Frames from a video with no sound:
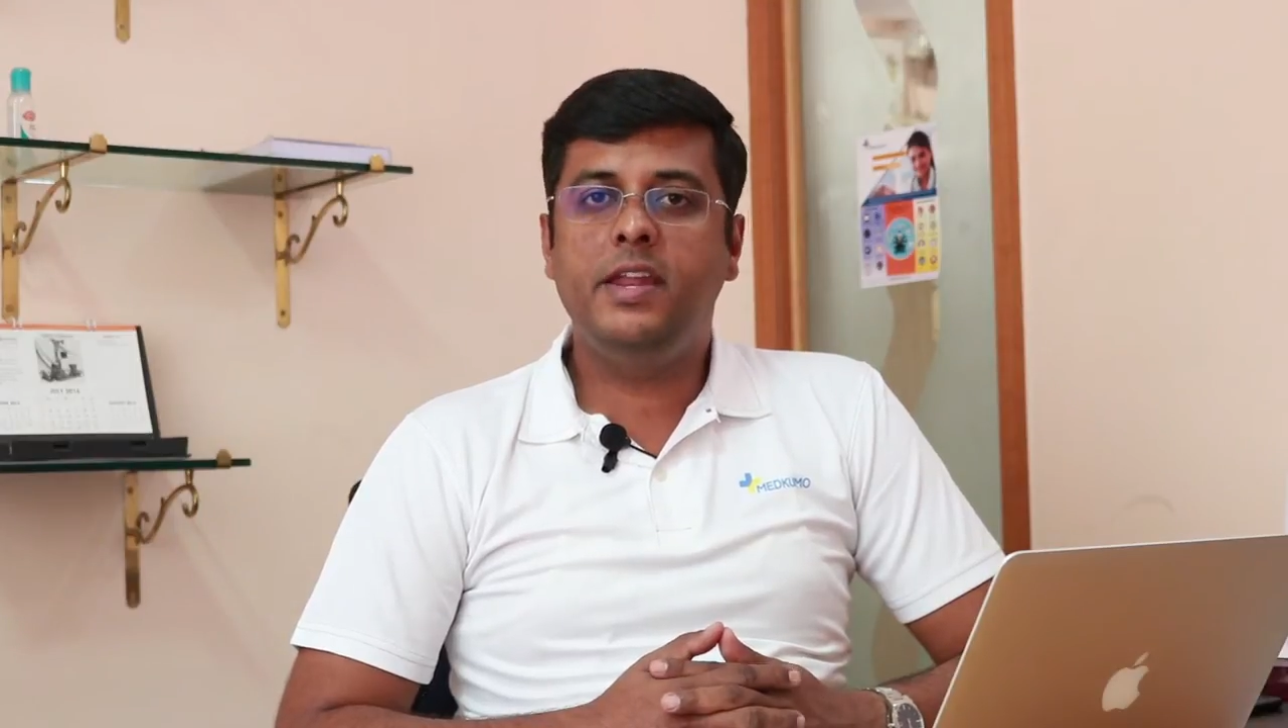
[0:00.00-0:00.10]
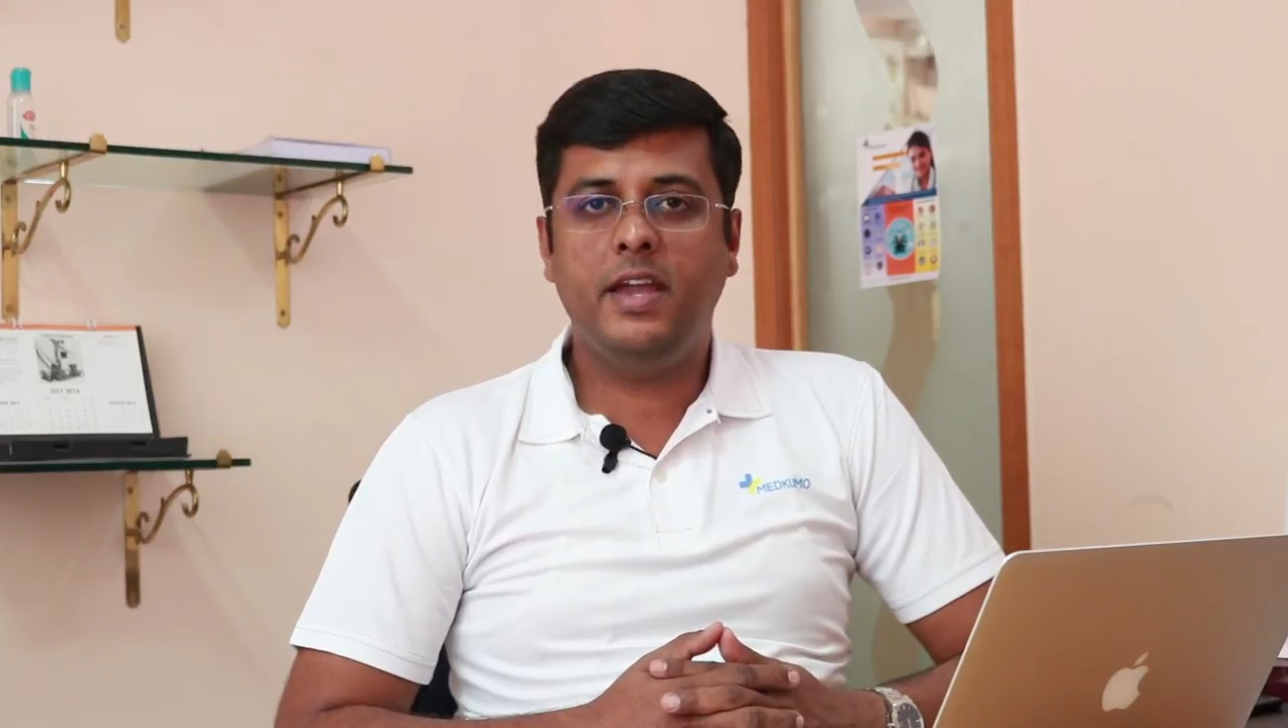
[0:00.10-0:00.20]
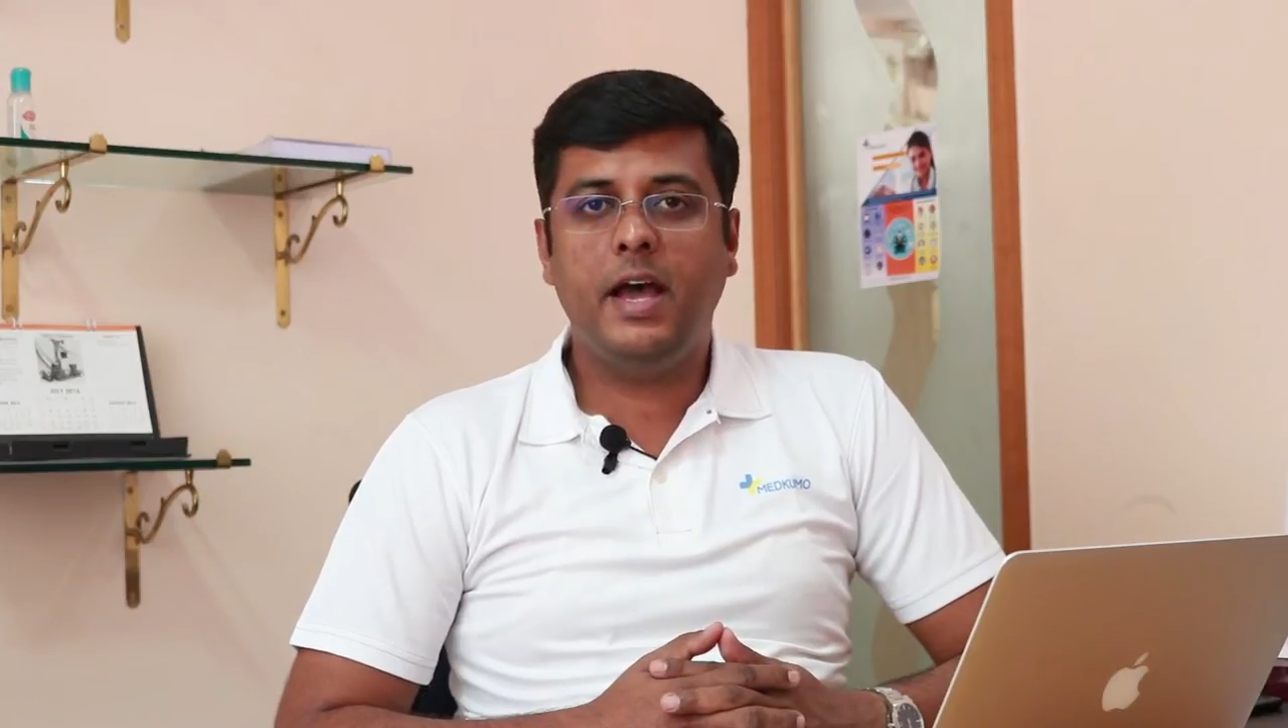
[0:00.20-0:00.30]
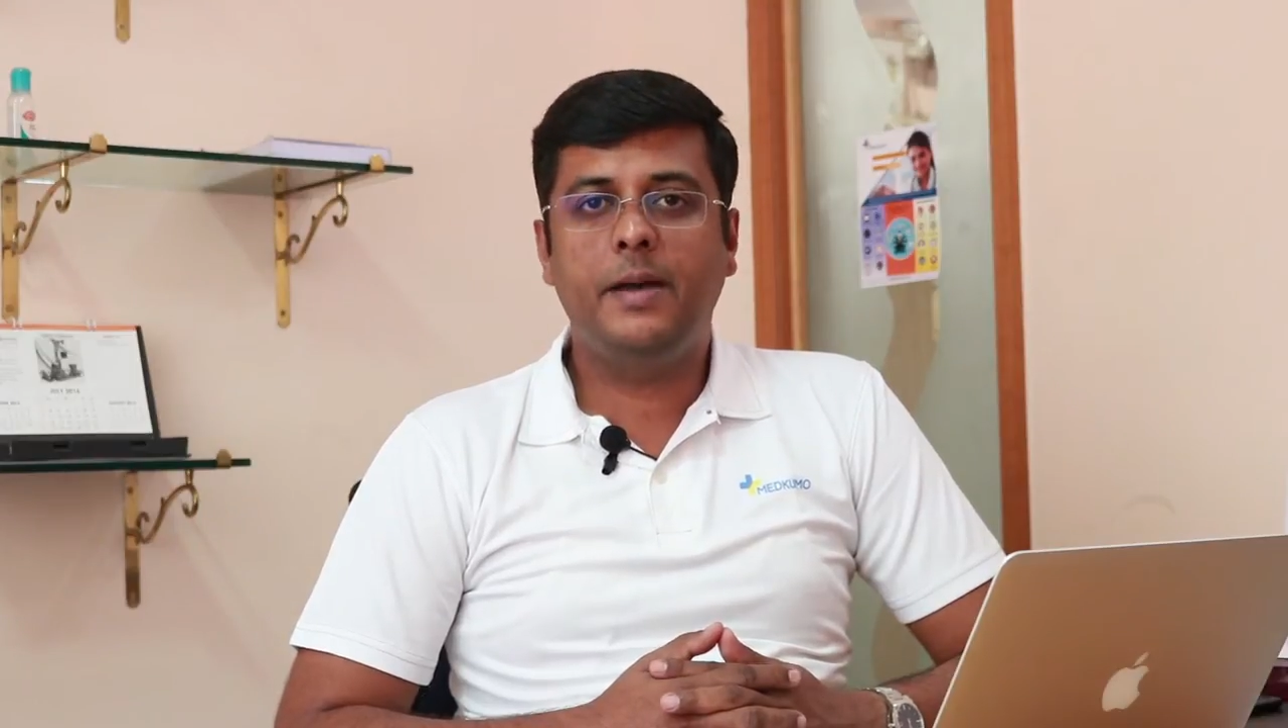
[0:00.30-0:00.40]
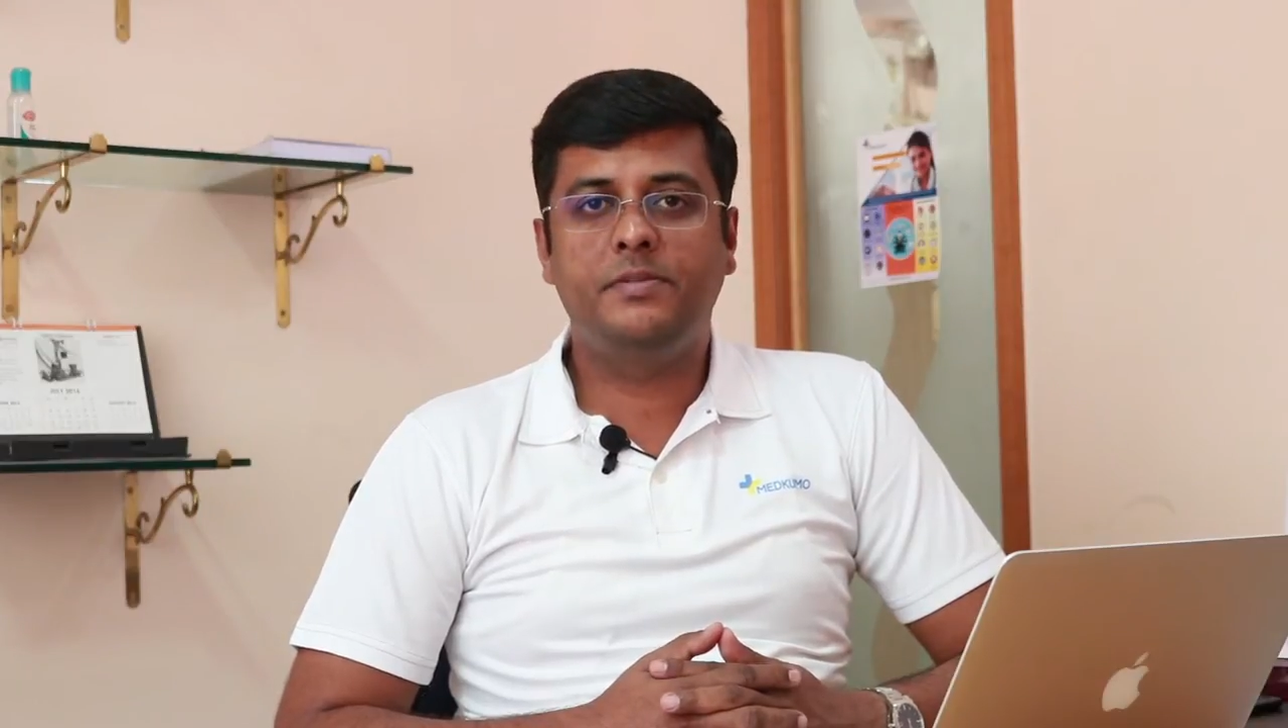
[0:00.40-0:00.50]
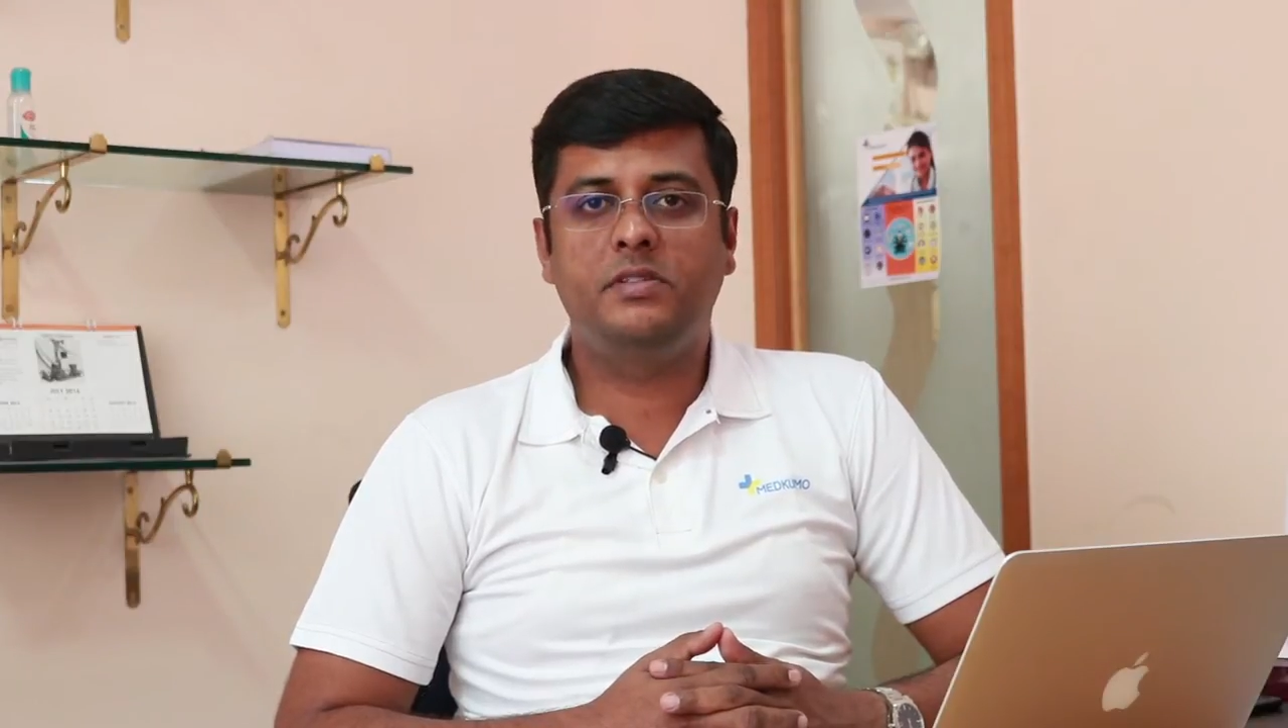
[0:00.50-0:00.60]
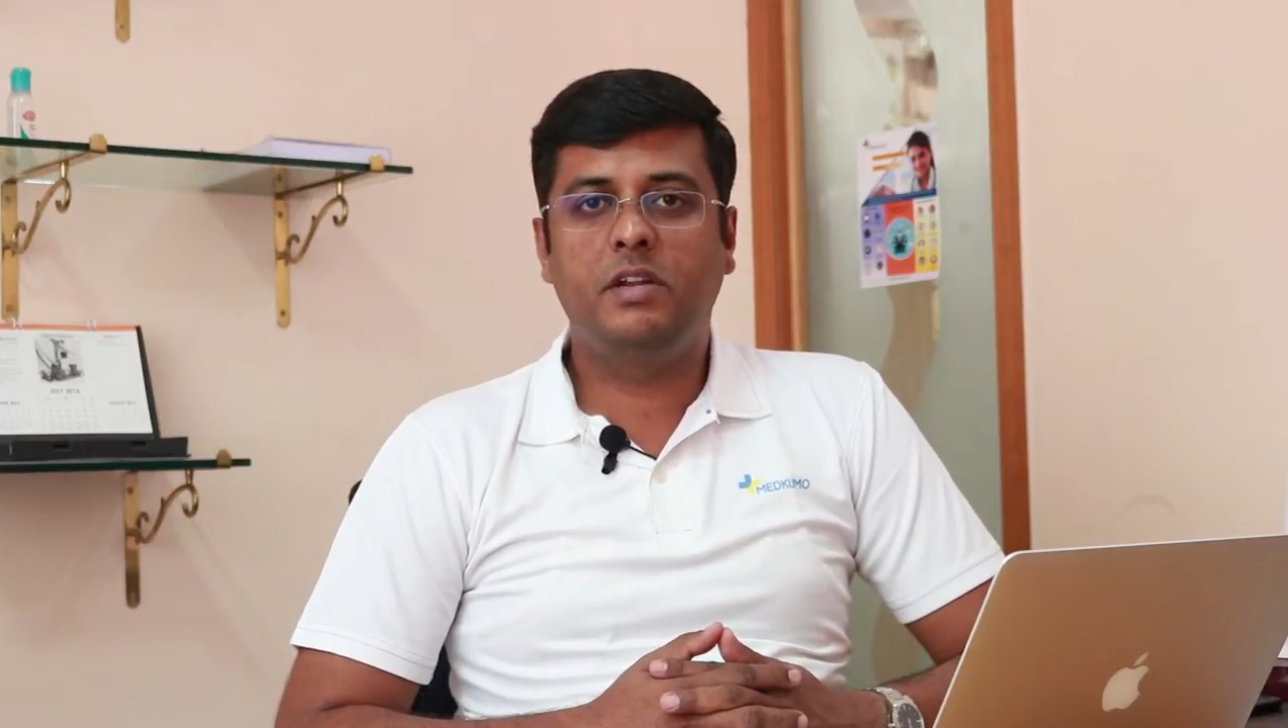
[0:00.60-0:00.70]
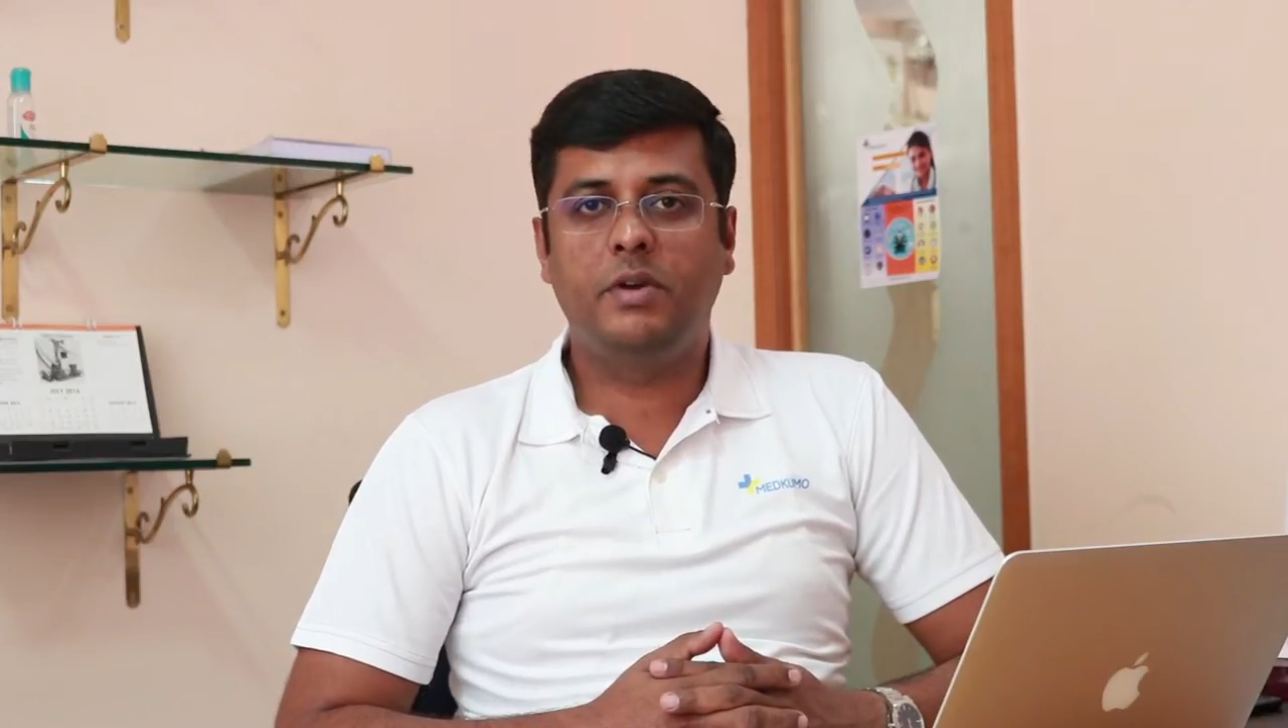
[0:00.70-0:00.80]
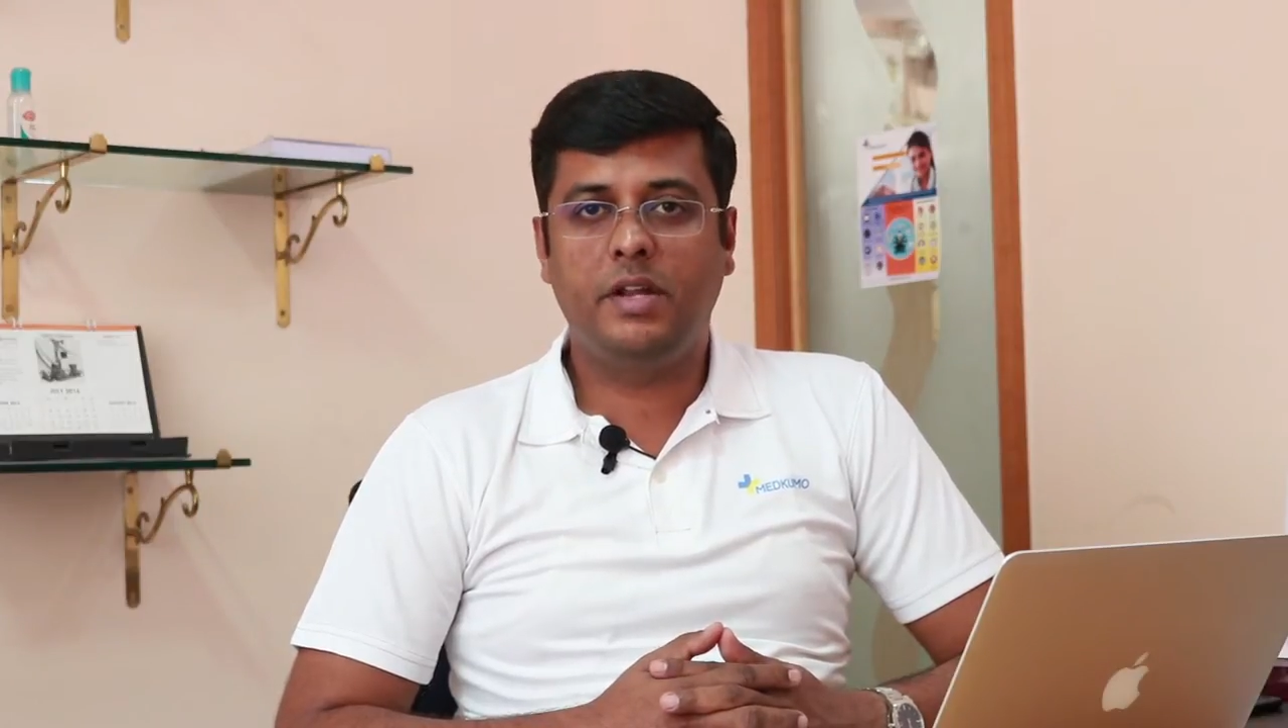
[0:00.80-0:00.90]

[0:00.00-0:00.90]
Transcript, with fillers: many apps that